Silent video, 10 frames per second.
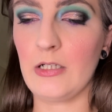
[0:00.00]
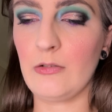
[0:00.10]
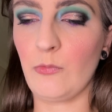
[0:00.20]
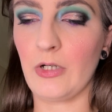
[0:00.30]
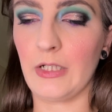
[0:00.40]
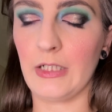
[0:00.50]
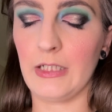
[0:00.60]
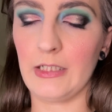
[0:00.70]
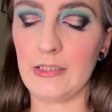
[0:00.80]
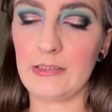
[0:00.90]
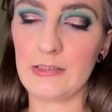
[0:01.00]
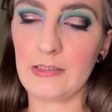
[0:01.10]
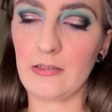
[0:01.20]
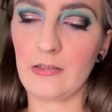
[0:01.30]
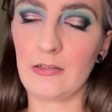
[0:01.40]
one of the
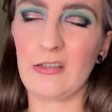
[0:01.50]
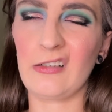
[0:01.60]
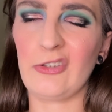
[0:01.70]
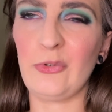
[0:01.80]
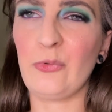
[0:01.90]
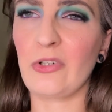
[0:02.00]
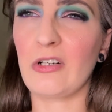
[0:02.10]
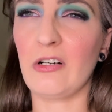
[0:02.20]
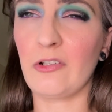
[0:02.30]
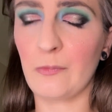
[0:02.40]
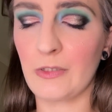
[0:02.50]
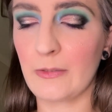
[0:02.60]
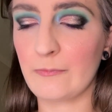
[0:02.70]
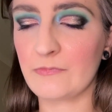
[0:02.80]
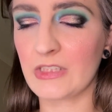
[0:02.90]
newer Color
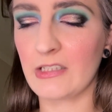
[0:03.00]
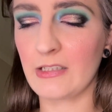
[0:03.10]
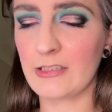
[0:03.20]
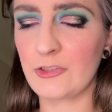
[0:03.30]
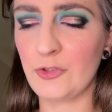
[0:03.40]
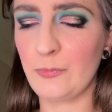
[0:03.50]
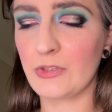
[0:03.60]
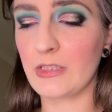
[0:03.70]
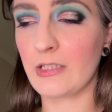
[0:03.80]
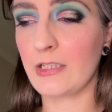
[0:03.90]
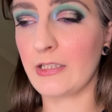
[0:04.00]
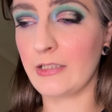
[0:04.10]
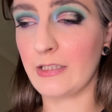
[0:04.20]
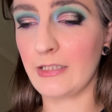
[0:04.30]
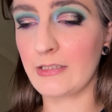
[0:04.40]
Pop Shock Super Shock
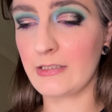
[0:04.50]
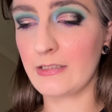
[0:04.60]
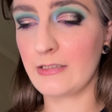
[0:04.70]
highlights.